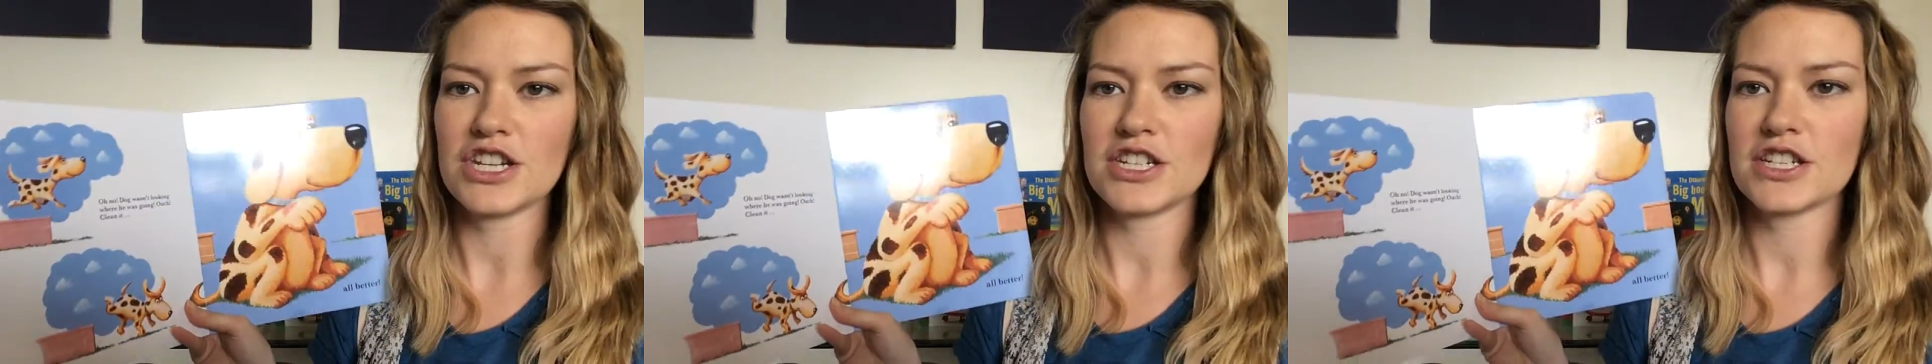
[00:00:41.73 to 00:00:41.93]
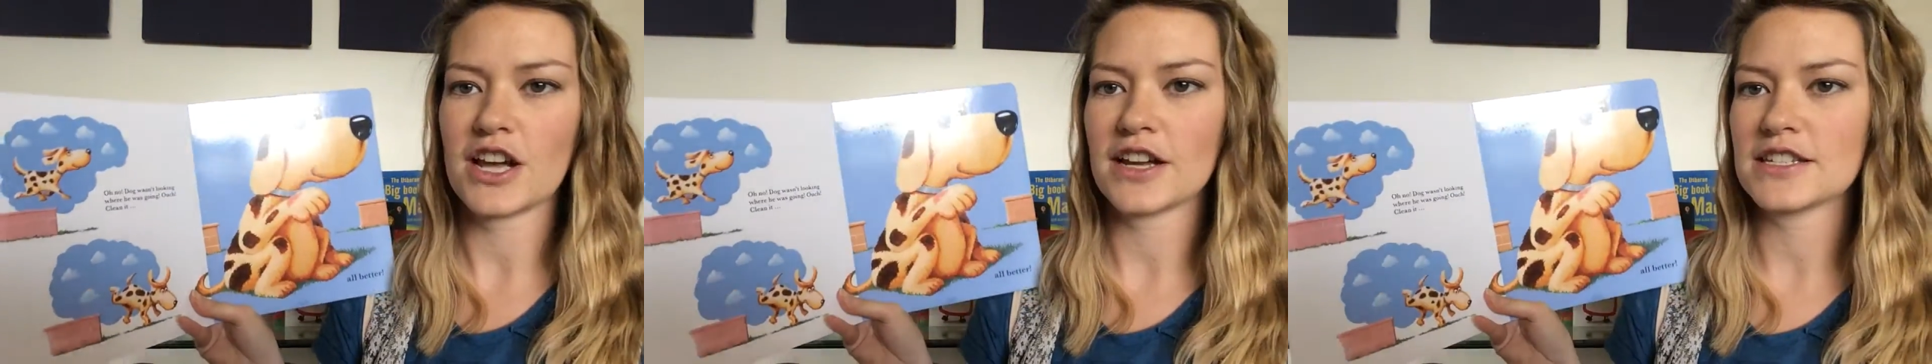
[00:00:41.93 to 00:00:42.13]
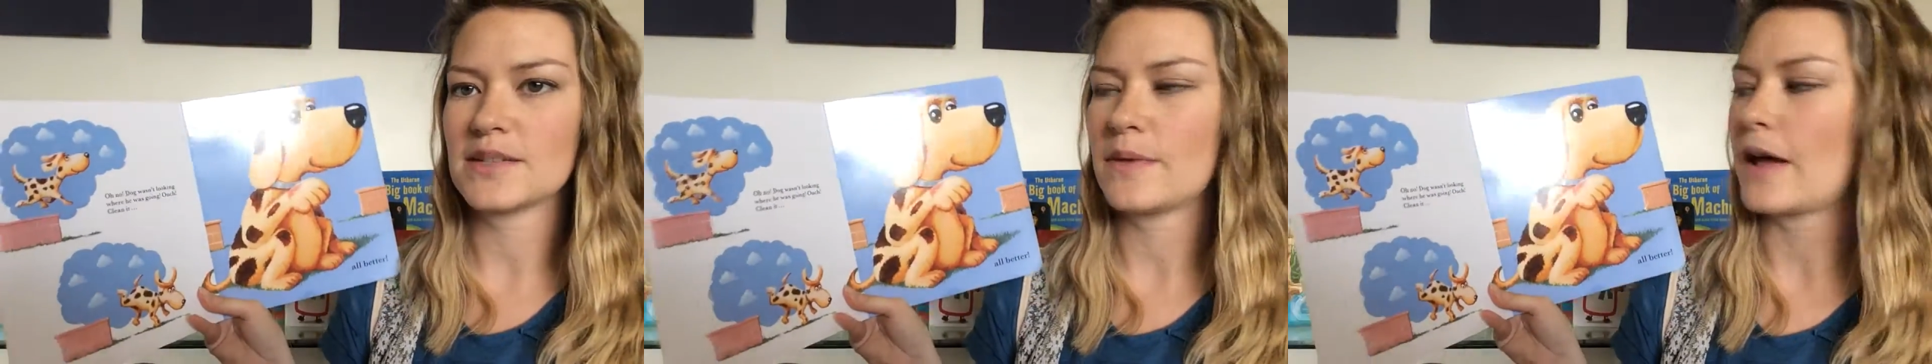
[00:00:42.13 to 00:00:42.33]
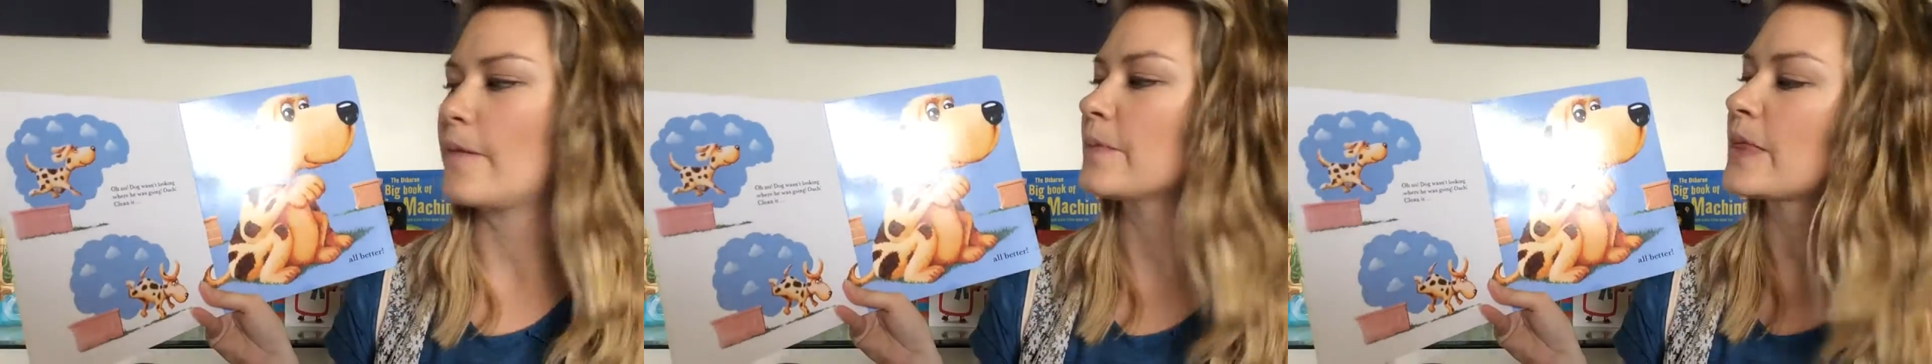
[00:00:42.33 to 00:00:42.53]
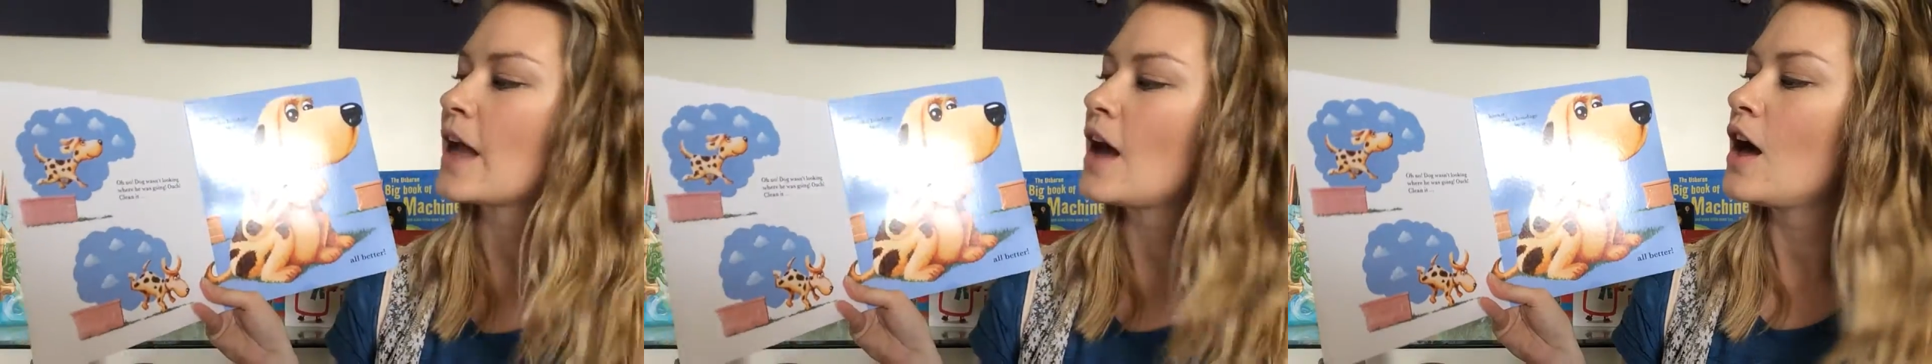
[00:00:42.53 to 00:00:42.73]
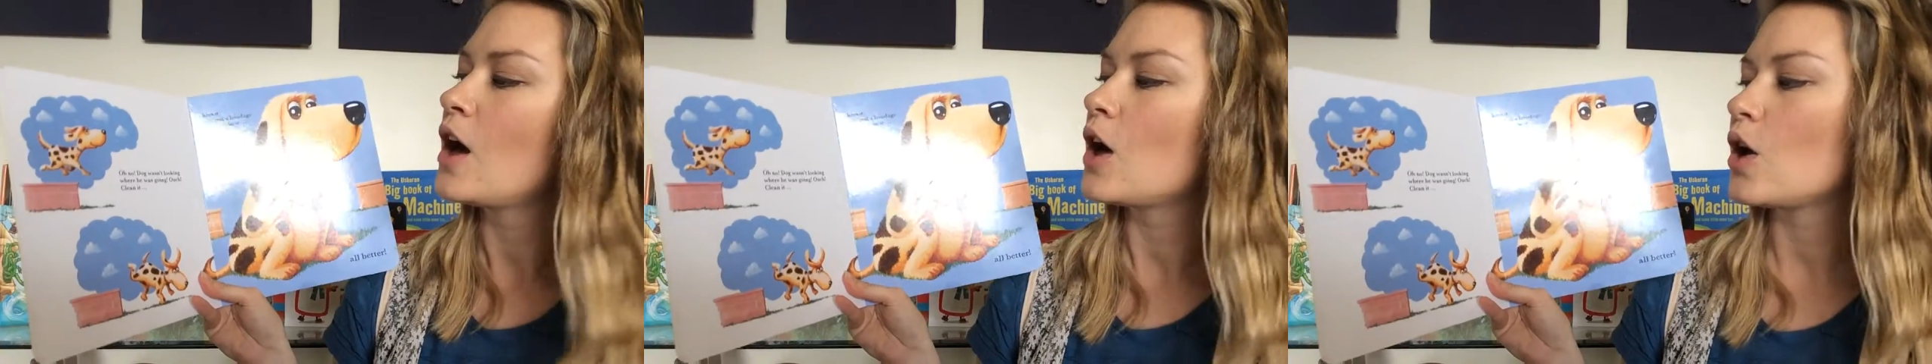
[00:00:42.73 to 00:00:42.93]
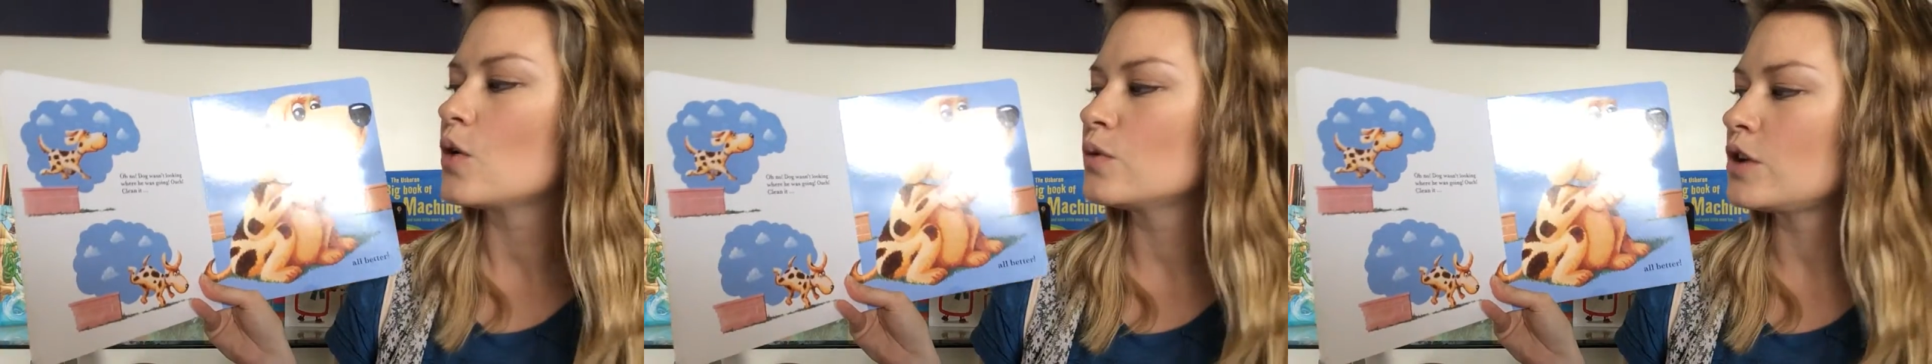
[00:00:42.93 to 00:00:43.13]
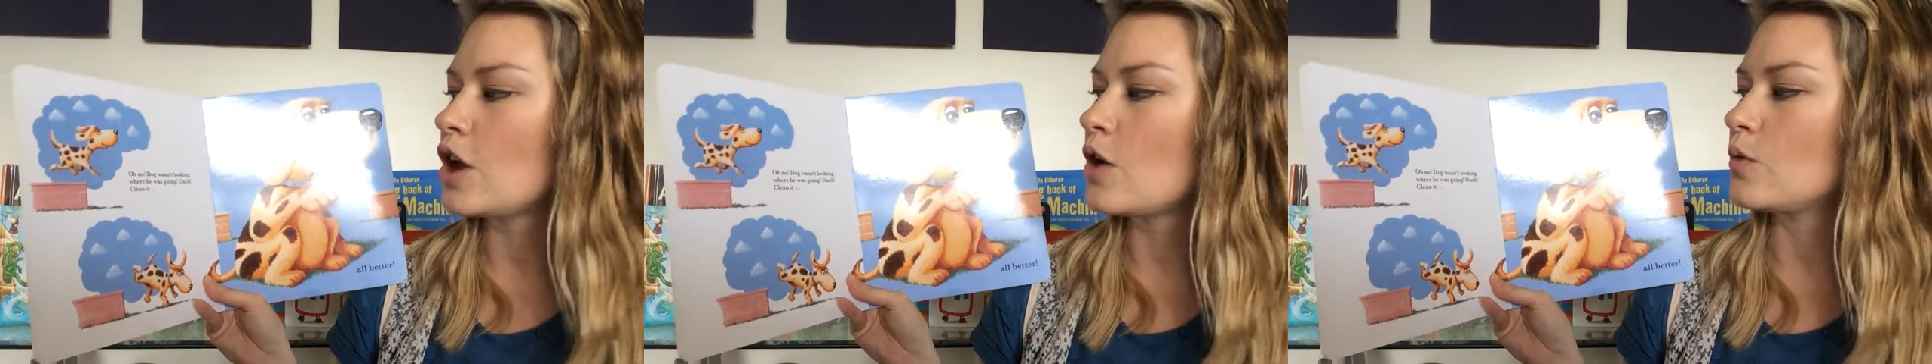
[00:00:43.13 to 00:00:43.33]
It talks about,
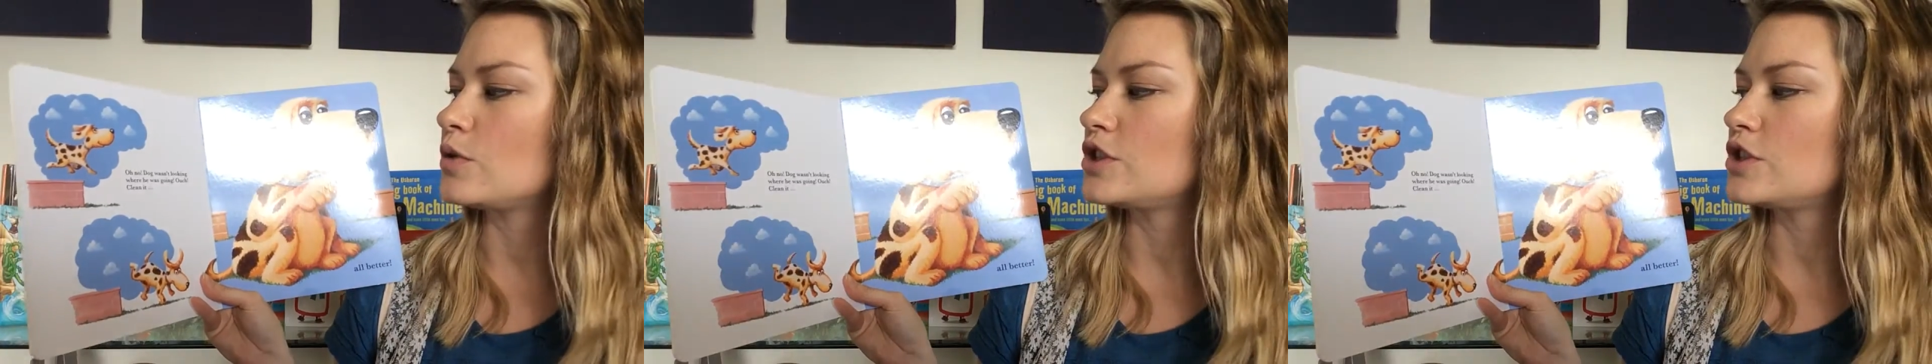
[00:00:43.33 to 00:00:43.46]
oh no,